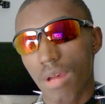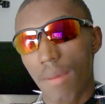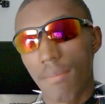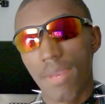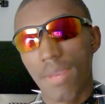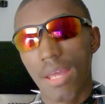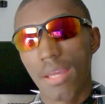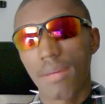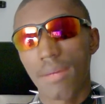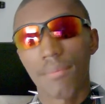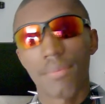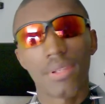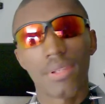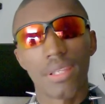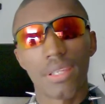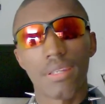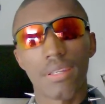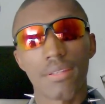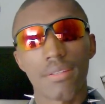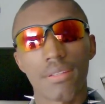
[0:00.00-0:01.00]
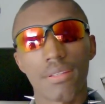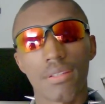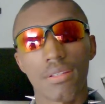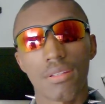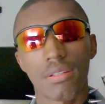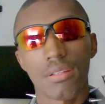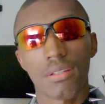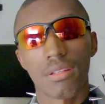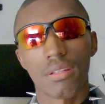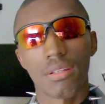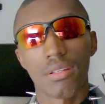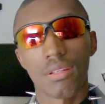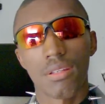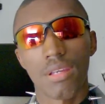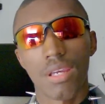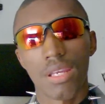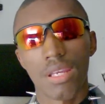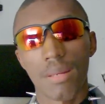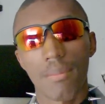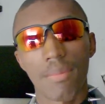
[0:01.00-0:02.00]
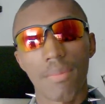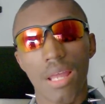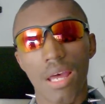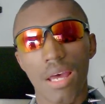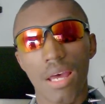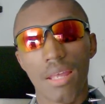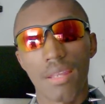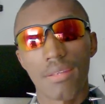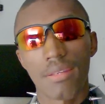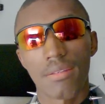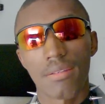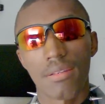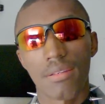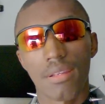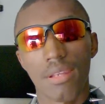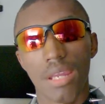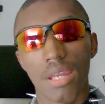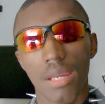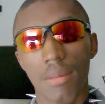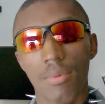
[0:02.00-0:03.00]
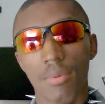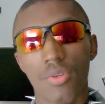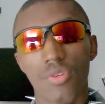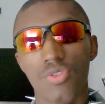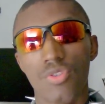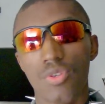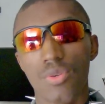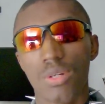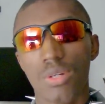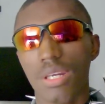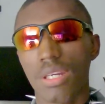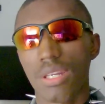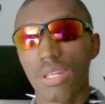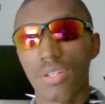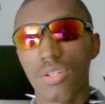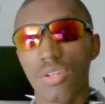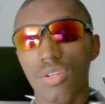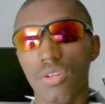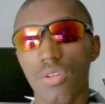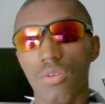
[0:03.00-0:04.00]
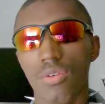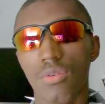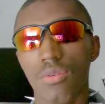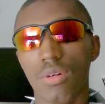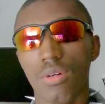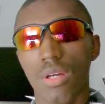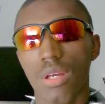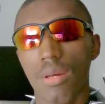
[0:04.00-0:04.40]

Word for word: I'm not complete and I'm not able to do what I need to do,